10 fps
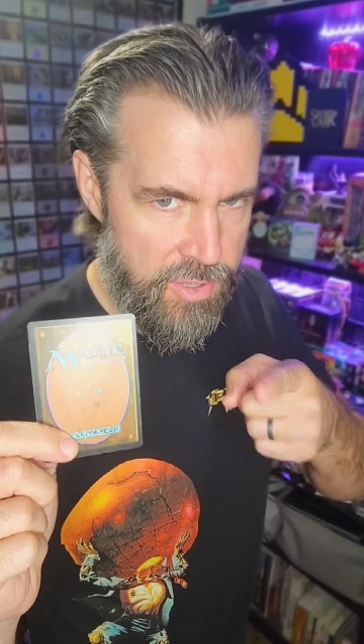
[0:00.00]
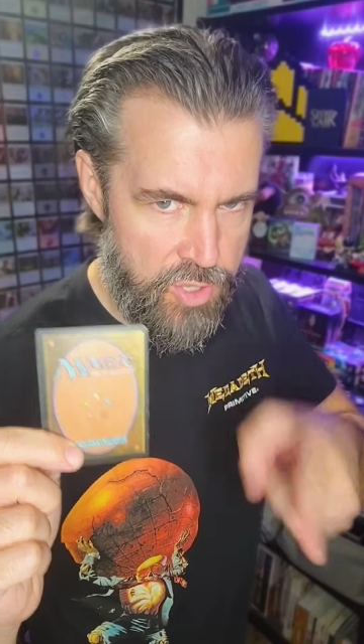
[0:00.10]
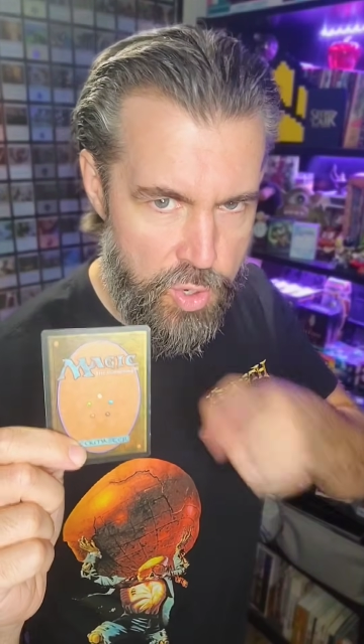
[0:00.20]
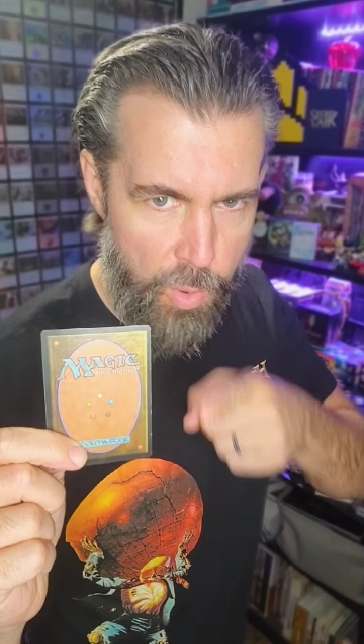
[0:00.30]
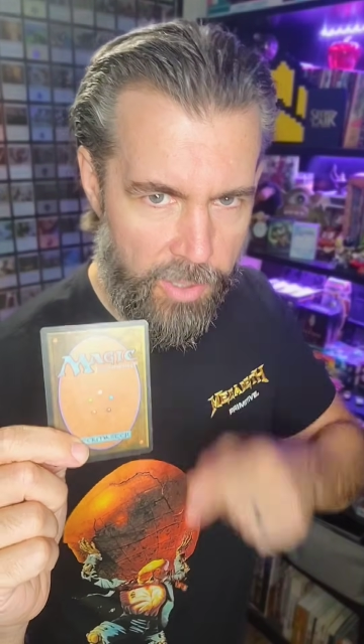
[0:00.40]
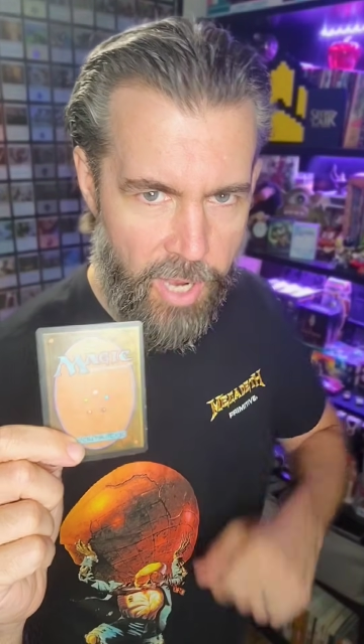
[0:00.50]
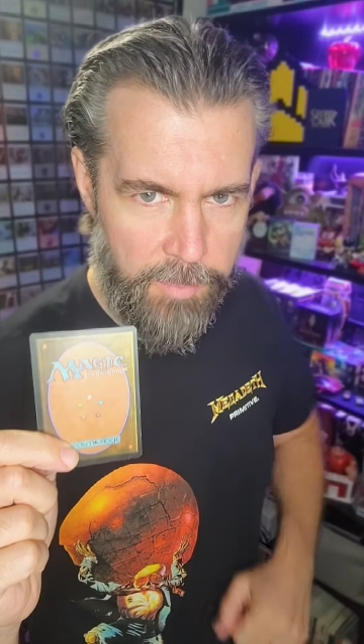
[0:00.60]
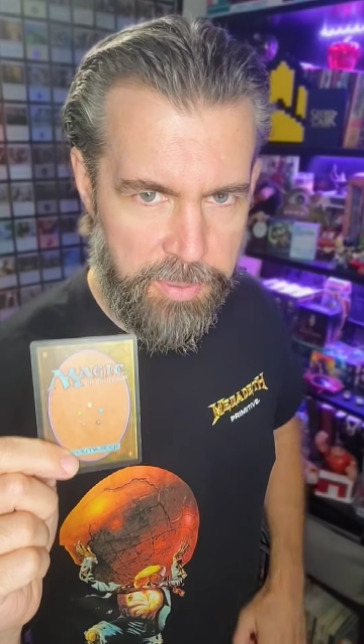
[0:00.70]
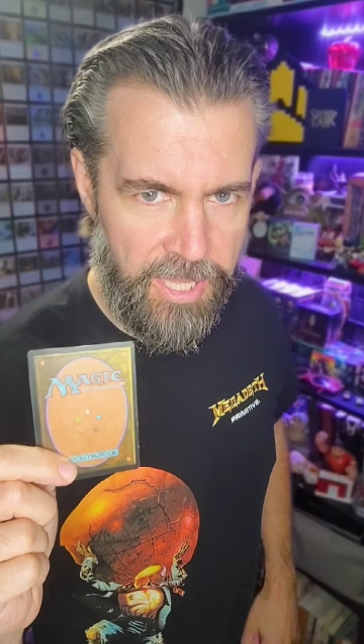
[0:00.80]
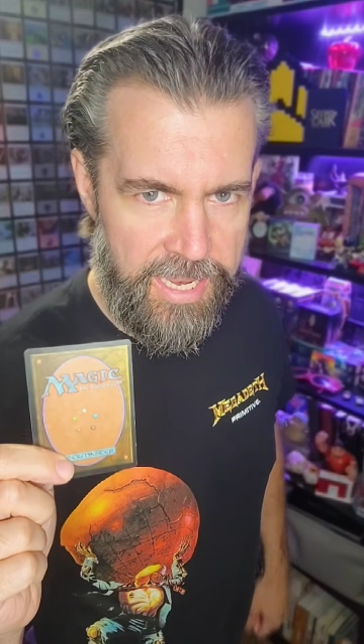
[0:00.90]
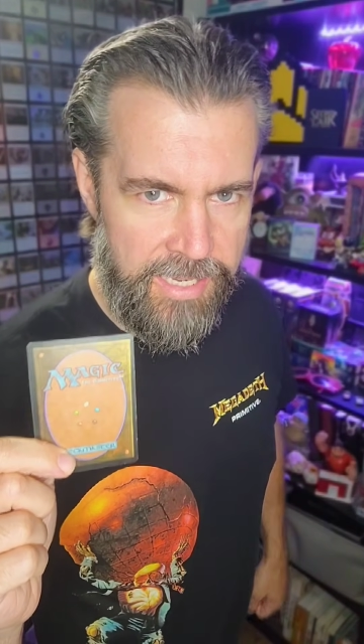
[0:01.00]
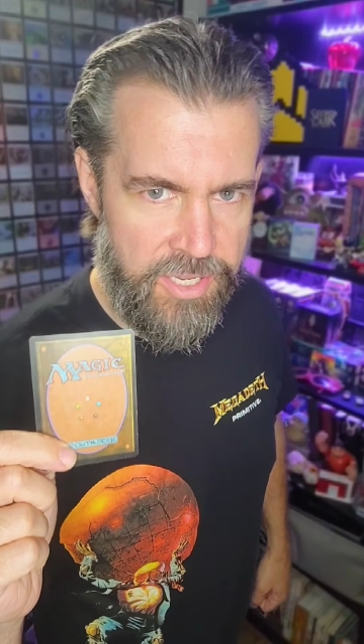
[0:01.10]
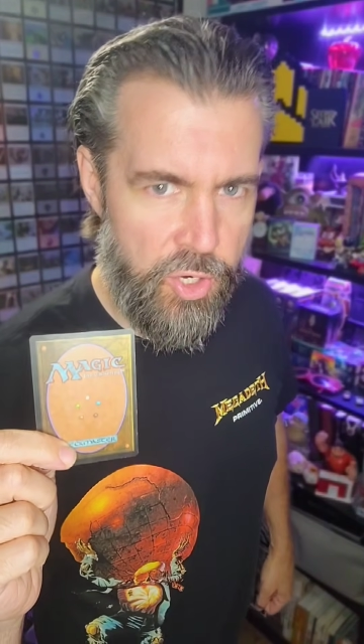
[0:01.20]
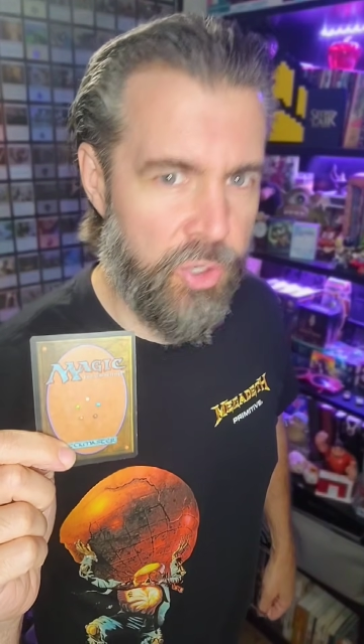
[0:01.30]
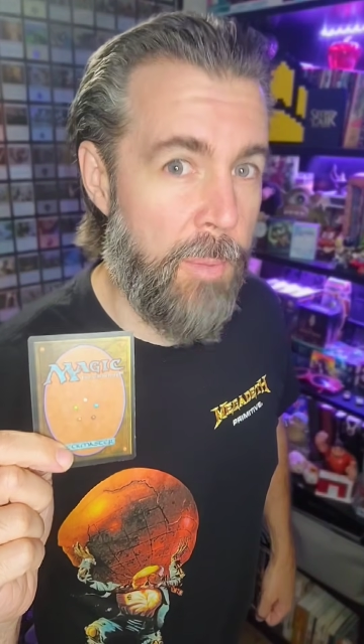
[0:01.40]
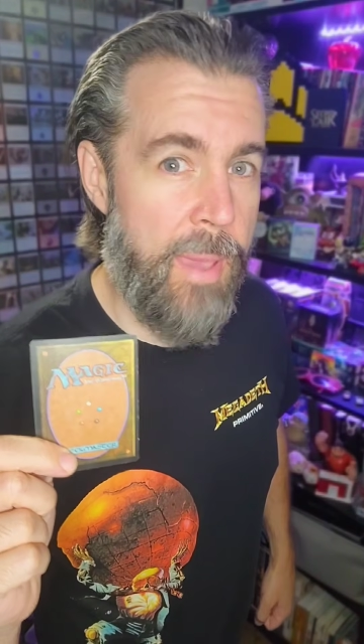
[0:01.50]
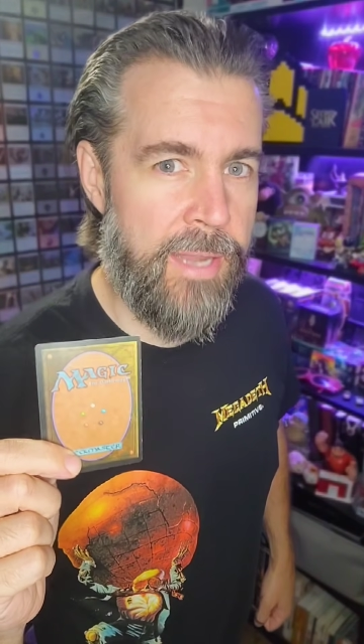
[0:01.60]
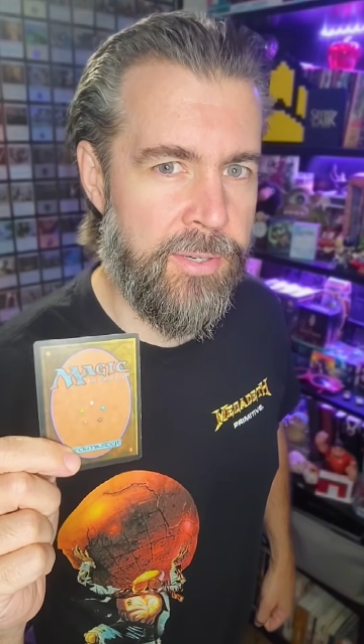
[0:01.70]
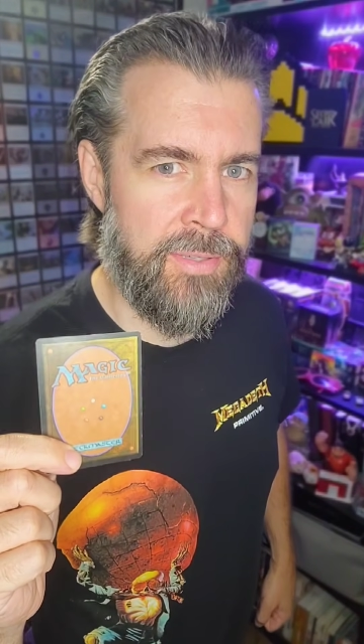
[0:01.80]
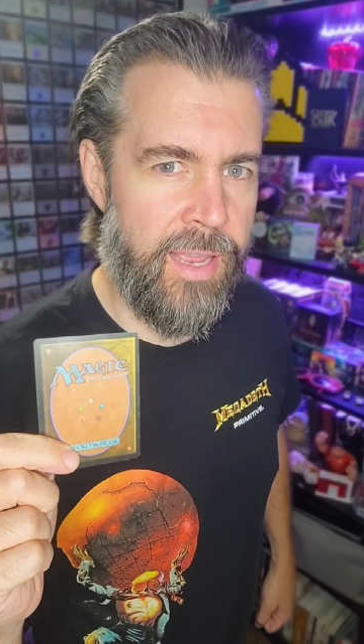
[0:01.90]
you are not playing in your
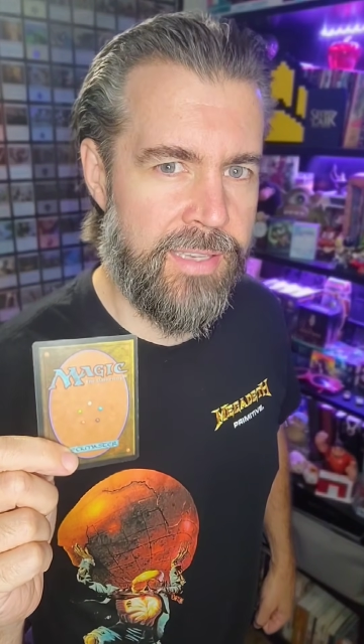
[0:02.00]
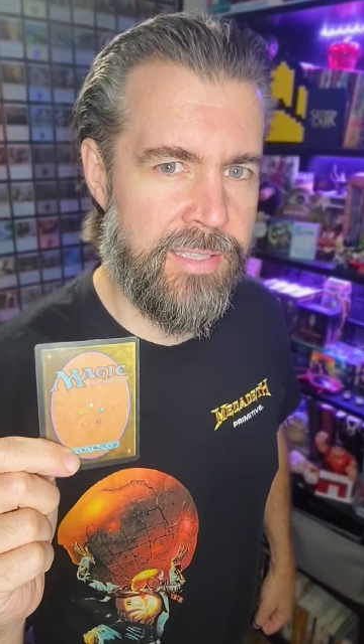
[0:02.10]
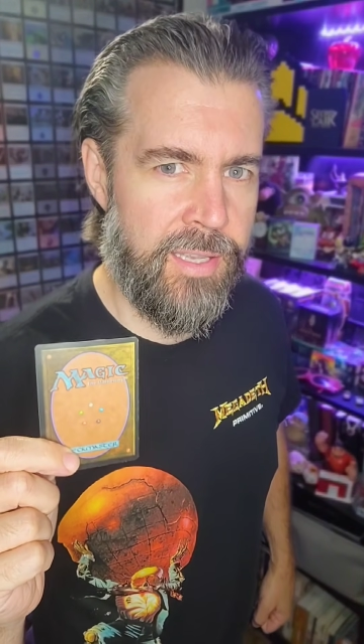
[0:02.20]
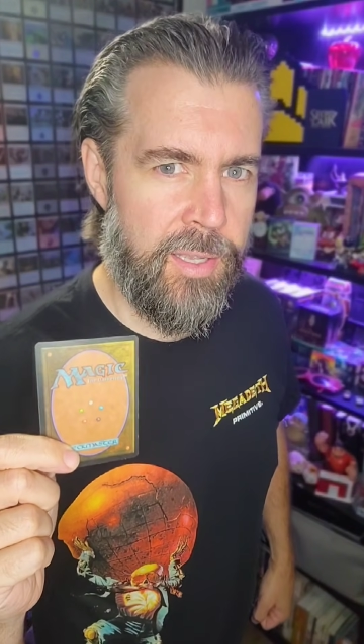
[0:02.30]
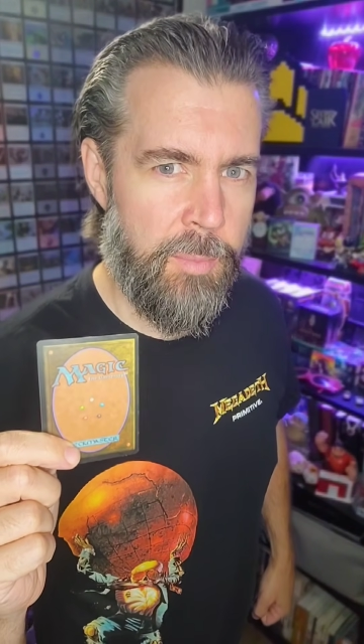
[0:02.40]
commander decks,